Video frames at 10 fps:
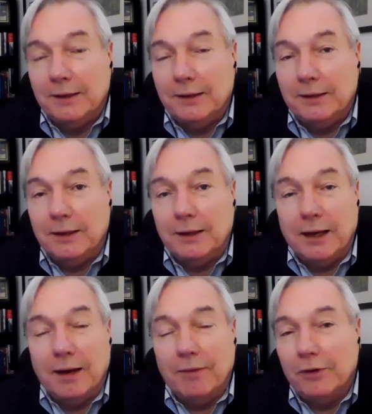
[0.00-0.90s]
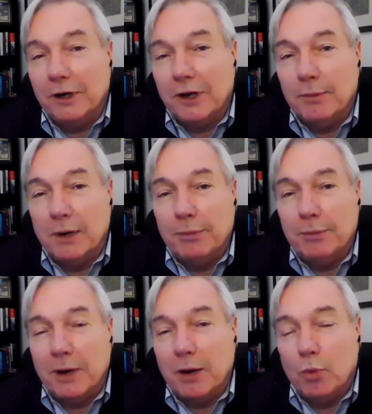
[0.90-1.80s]
did ever it come up
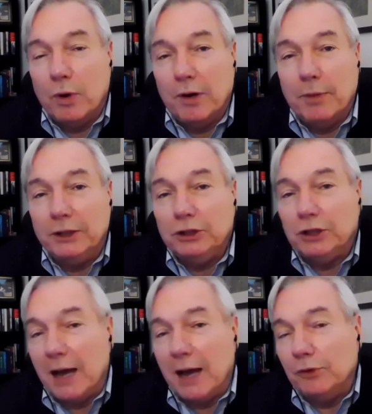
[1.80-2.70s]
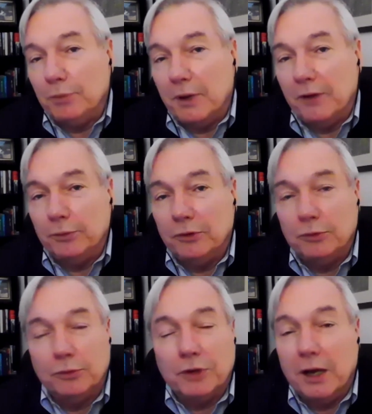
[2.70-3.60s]
about one of my job responsibilities
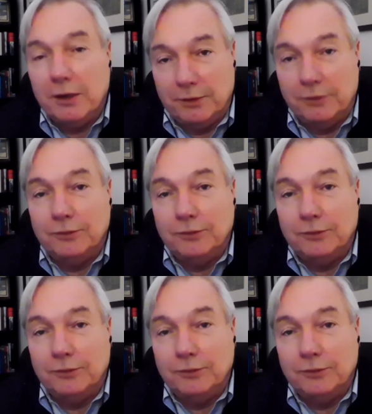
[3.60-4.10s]
was kindness.